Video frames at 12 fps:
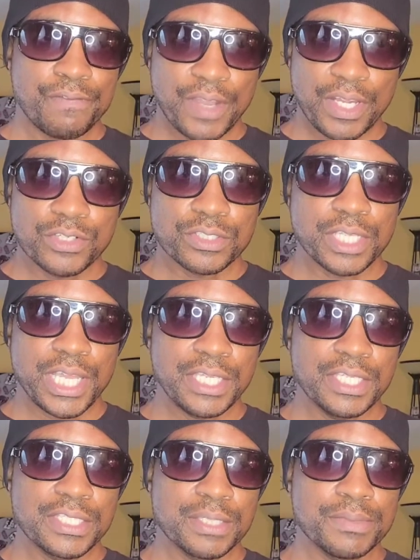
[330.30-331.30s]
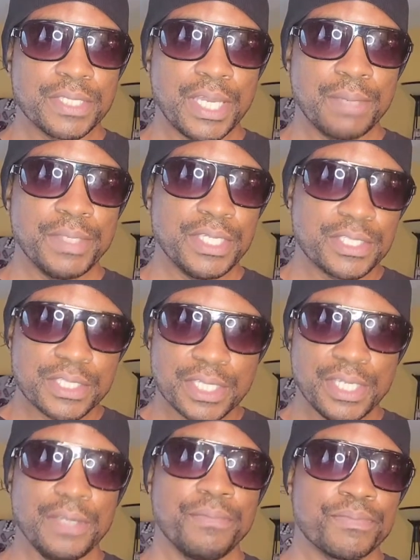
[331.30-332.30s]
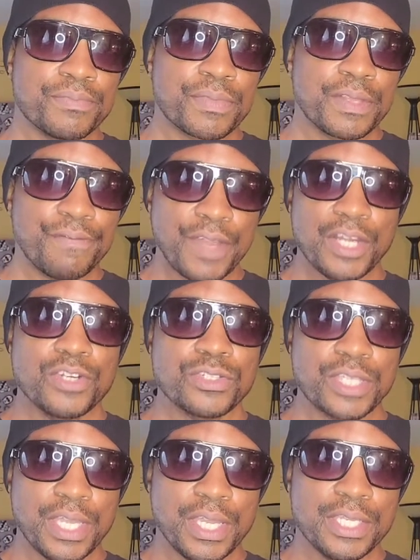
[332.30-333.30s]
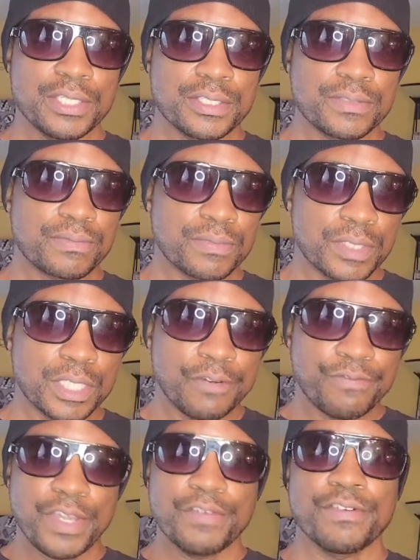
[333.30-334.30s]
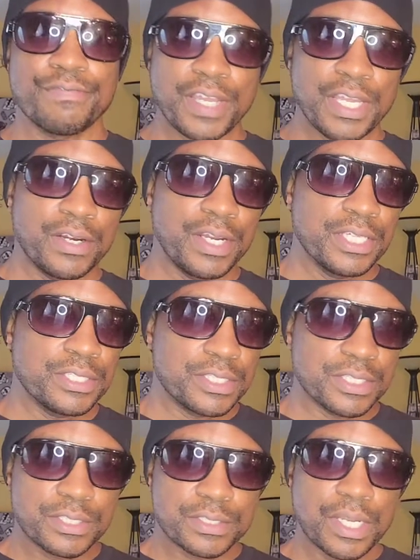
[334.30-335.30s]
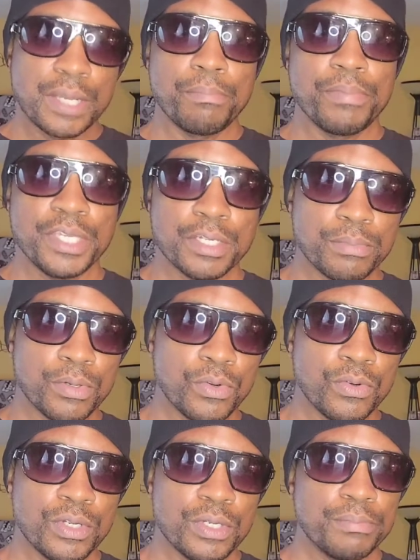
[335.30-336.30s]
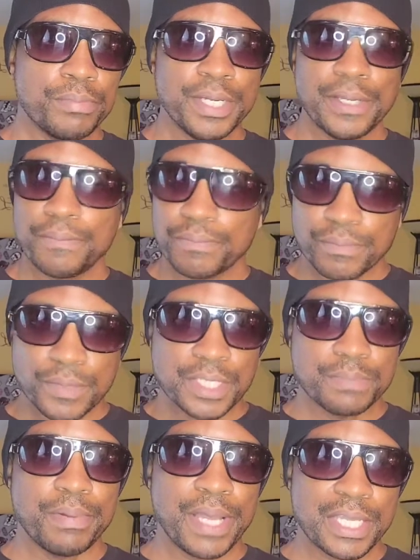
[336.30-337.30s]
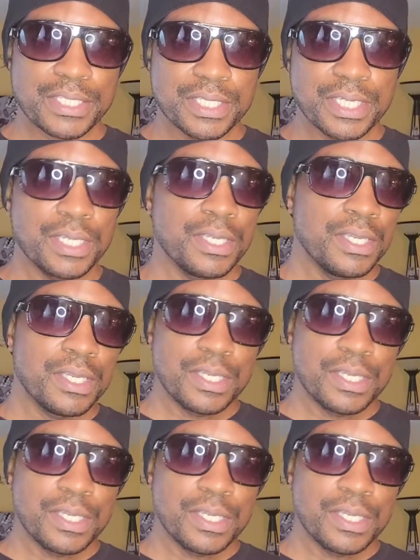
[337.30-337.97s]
fighters lightly sometimes. They see fighters as their favorite fighter as just unbeatable, but it's boxing.